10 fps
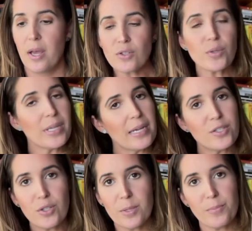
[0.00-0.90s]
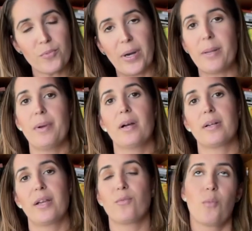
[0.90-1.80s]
So yes, you could write about kind of